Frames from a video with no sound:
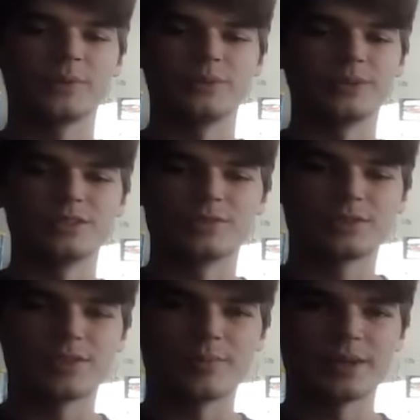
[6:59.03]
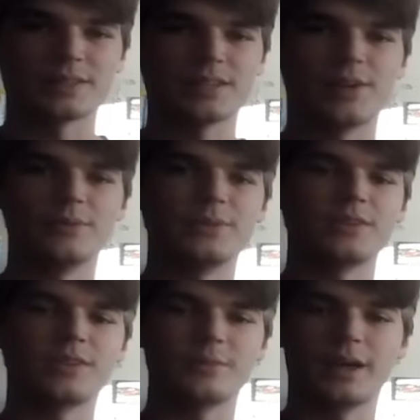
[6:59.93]
which is so messed up when you
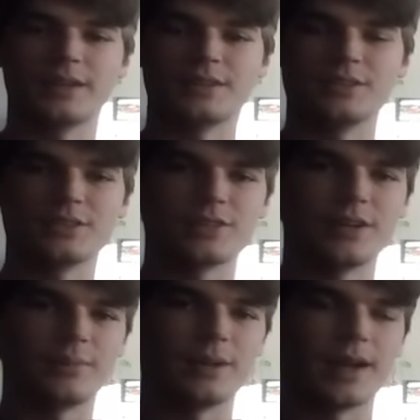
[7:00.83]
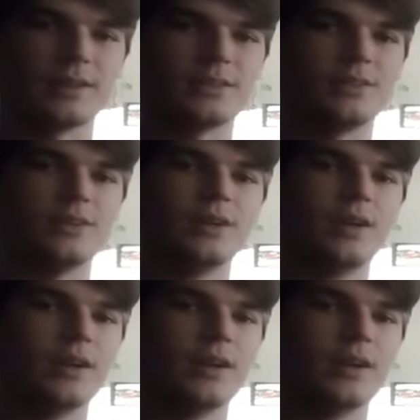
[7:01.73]
think about it. They're just straight up lying to you.